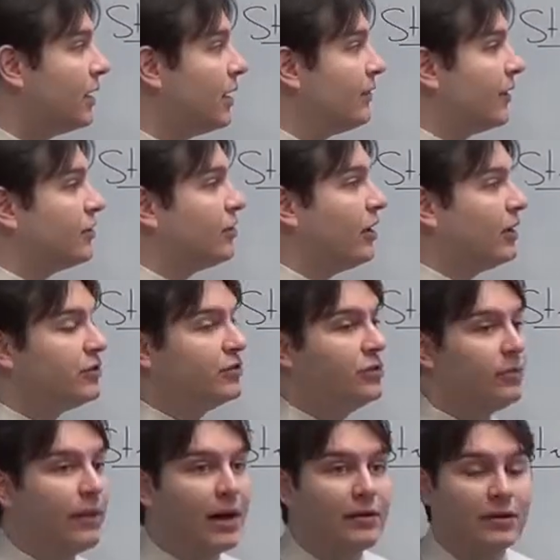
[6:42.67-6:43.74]
If I talk to you
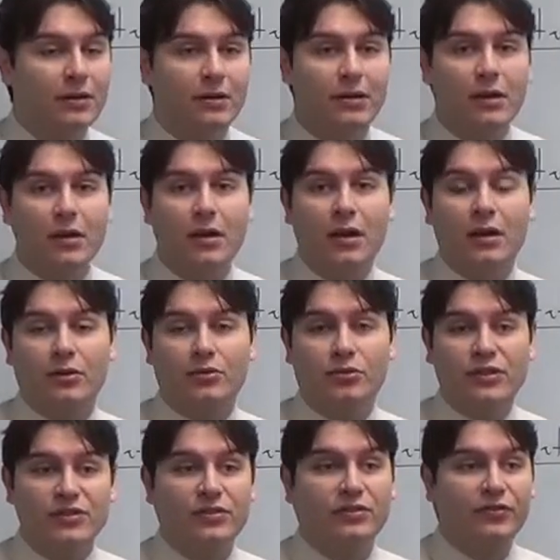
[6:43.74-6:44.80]
about a
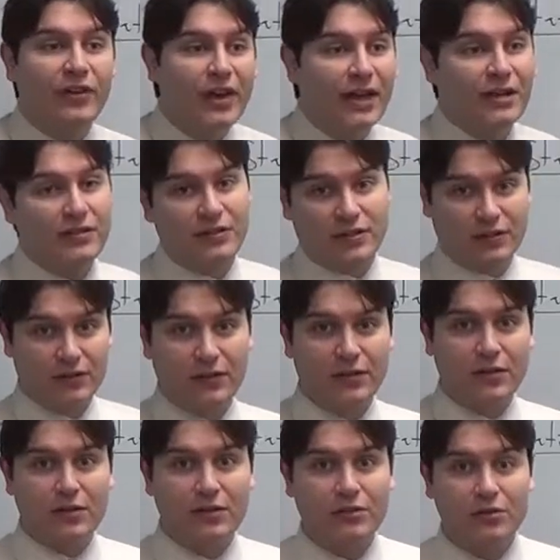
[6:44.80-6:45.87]
crystal vase,
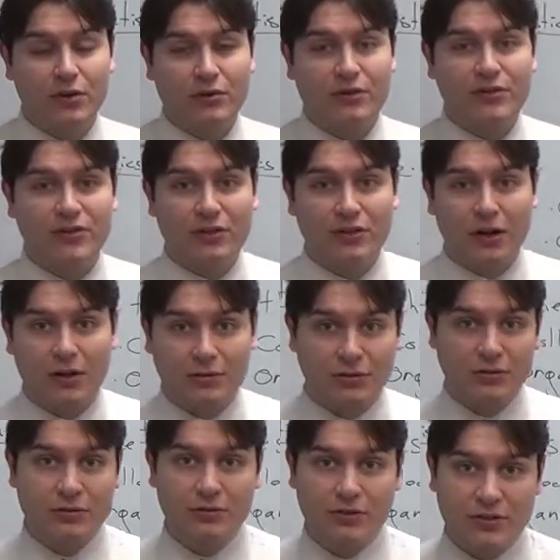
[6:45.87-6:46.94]
you know it's called
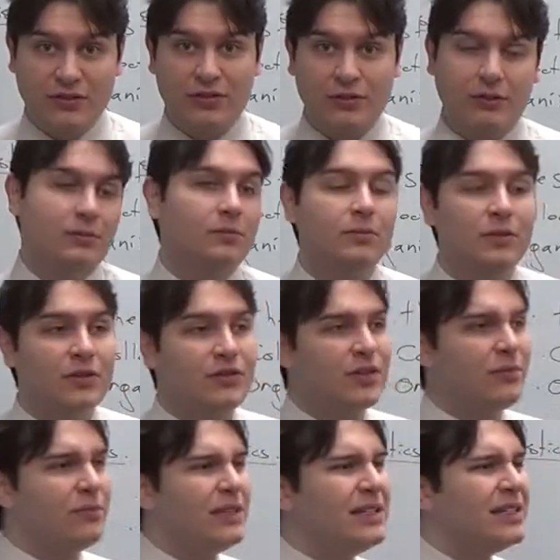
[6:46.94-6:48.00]
crystal. There's
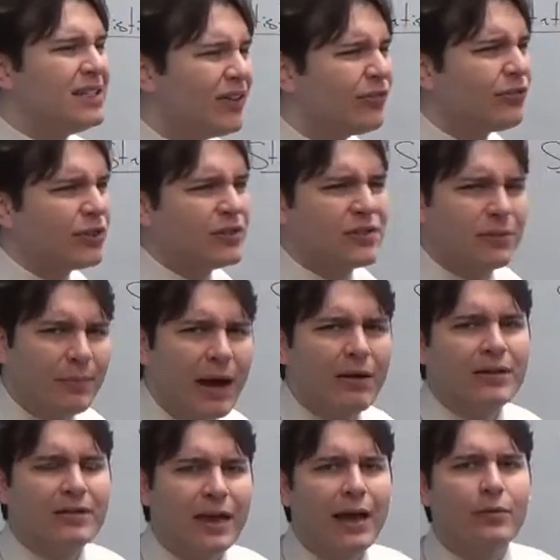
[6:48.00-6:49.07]
something different about
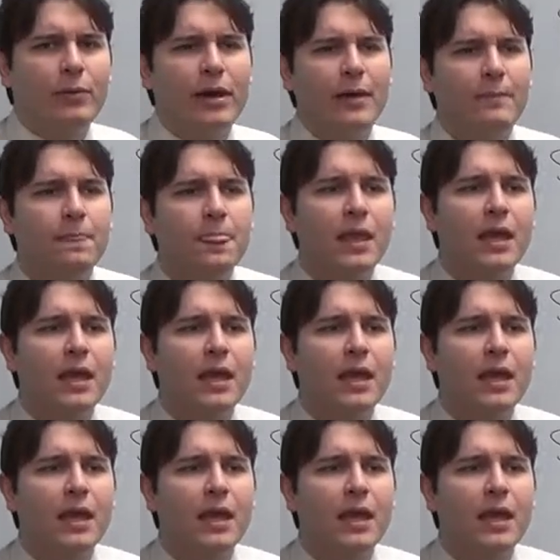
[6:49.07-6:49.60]
it that way.